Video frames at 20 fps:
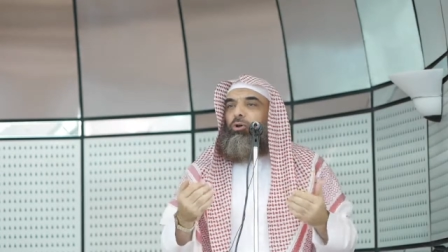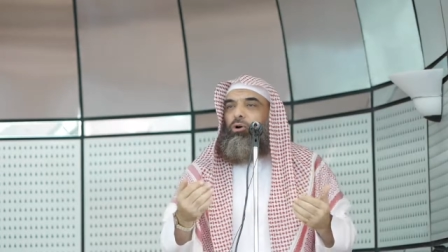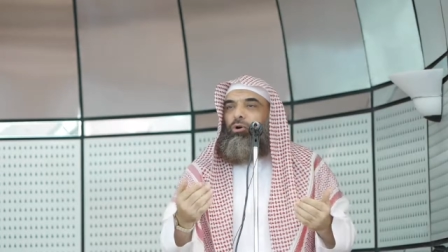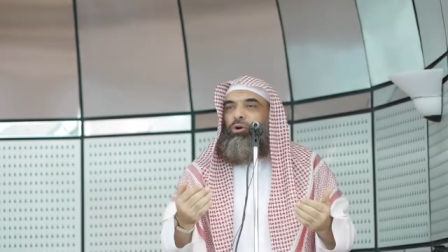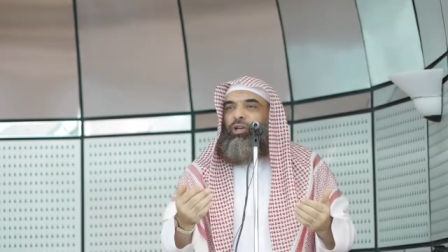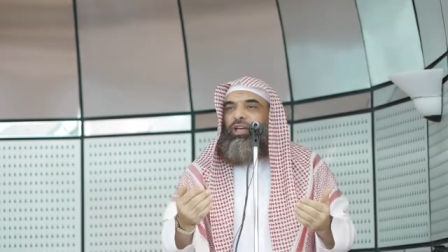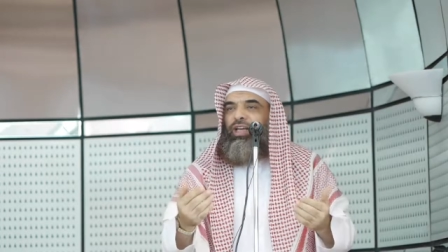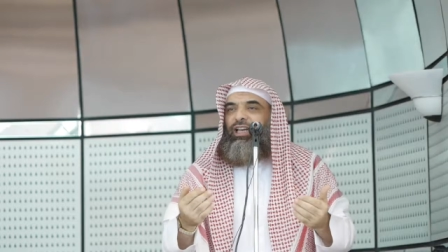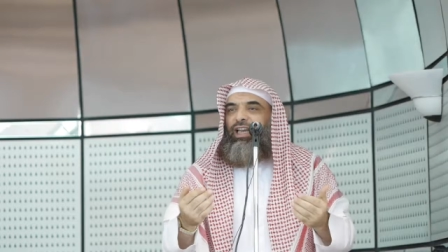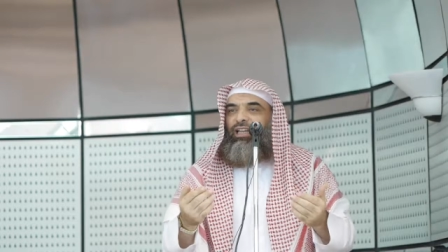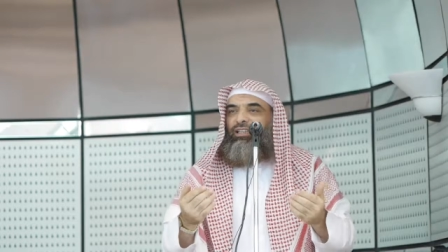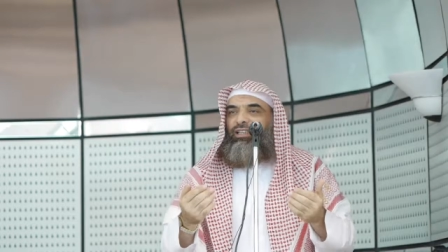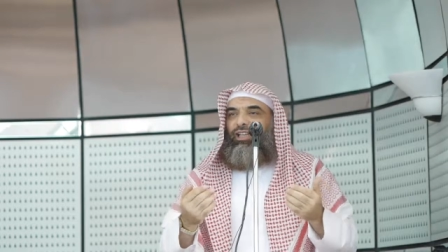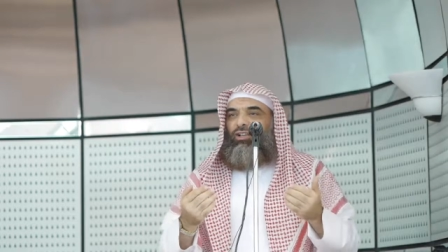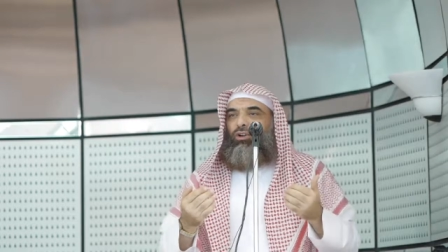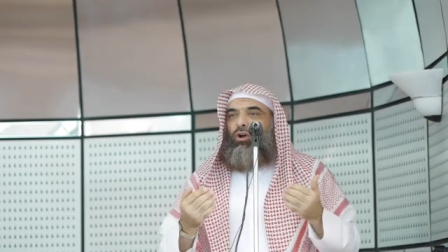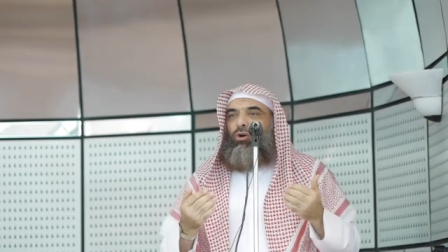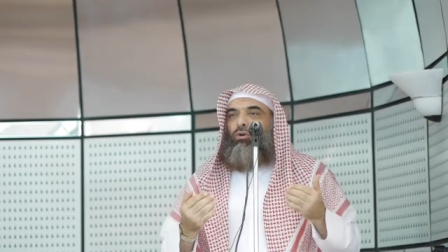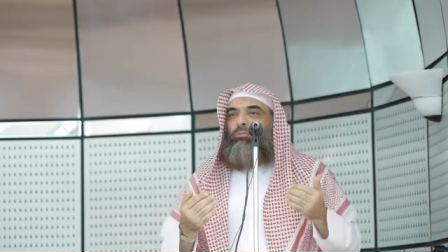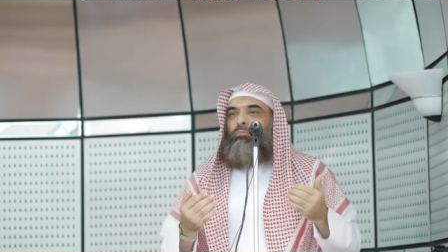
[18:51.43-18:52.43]
going in and
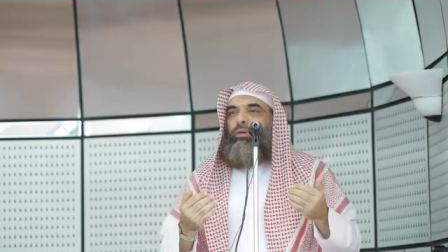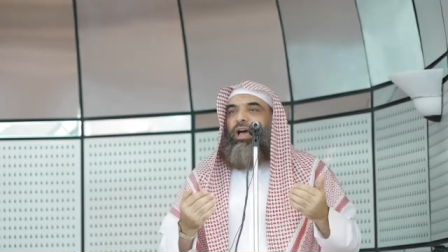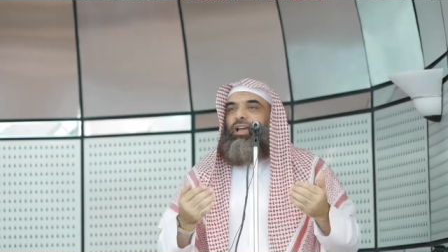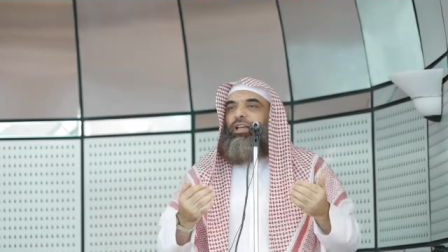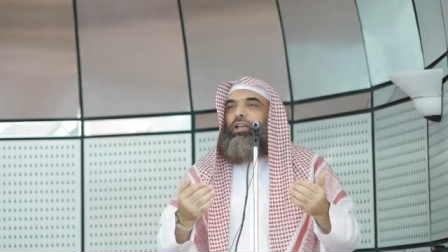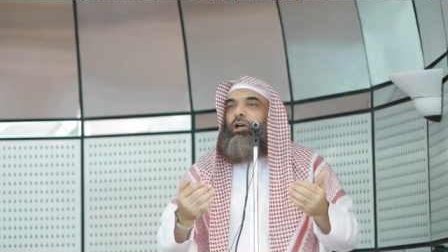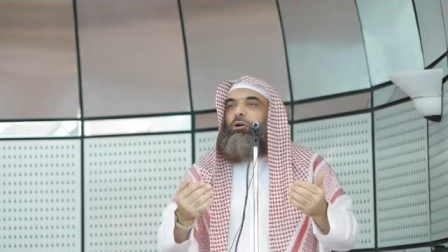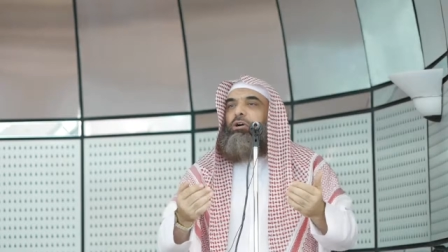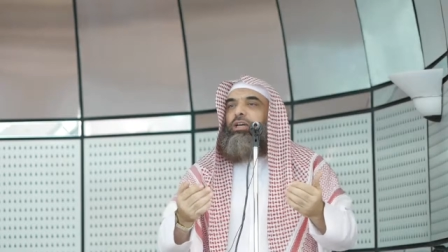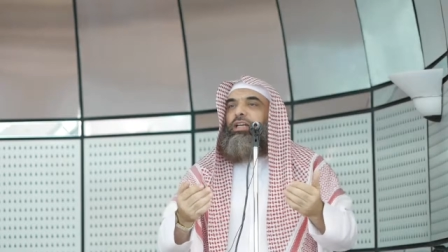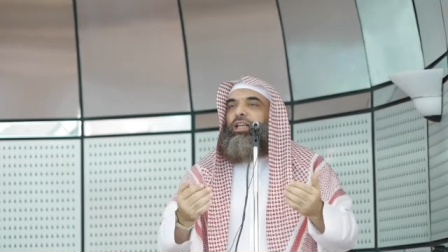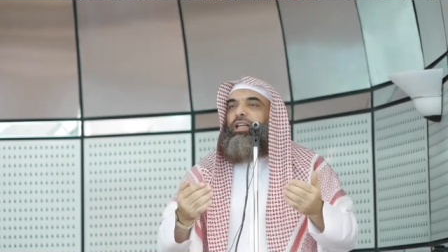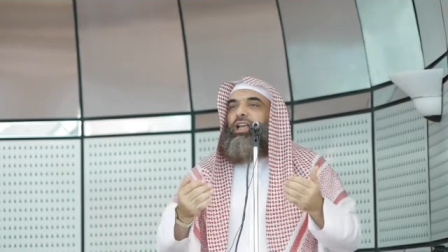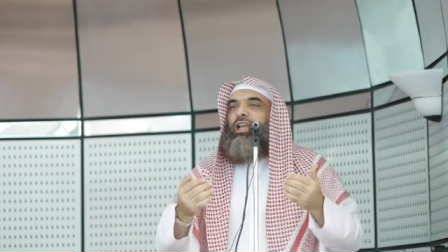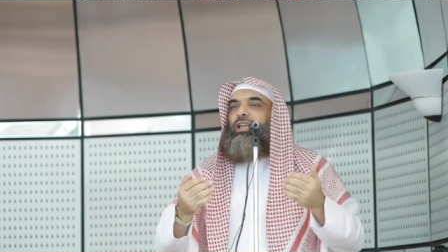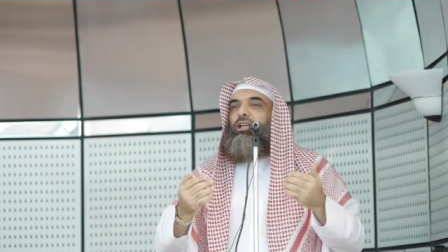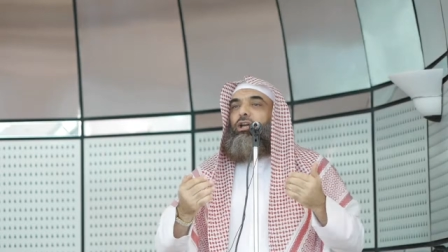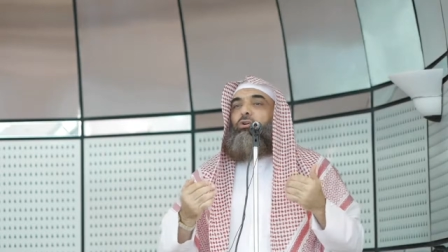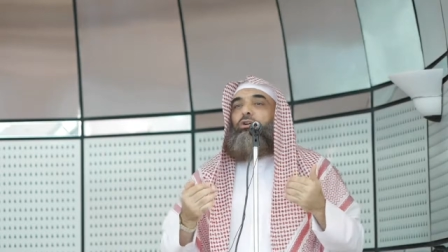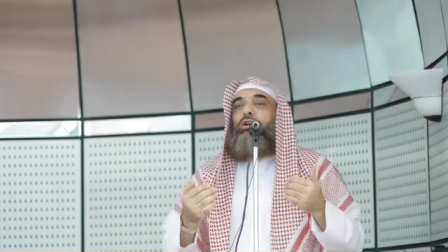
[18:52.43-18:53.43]
then going back, going in
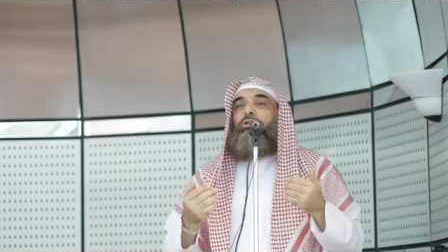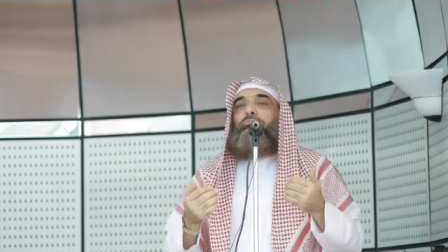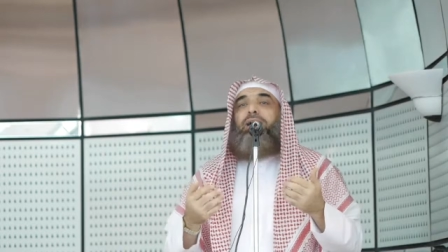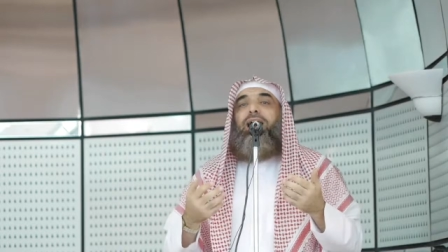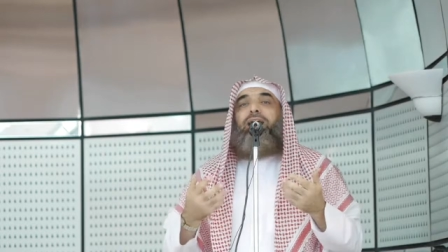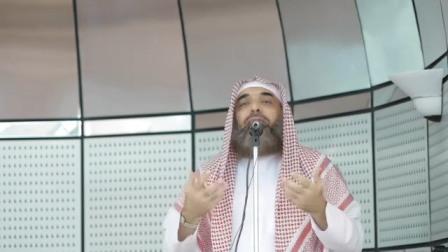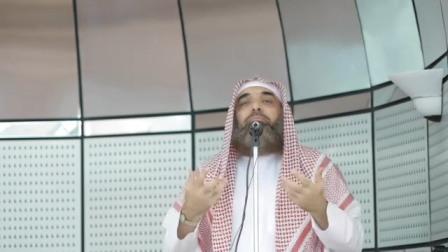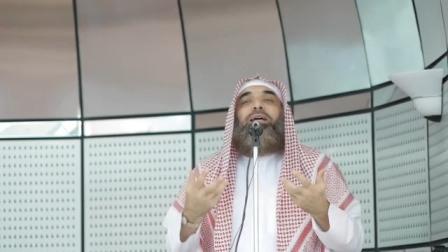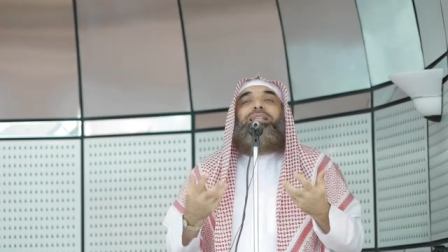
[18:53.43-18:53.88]
and going back.